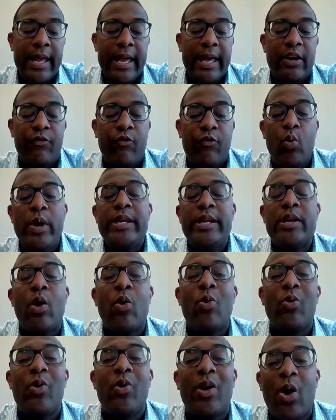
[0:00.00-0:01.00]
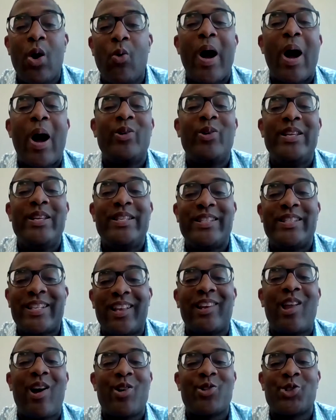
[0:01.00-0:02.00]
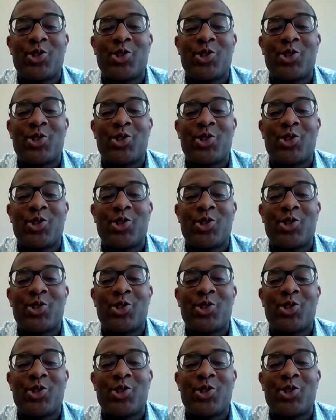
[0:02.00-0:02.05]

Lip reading: And if we don't go out and tell our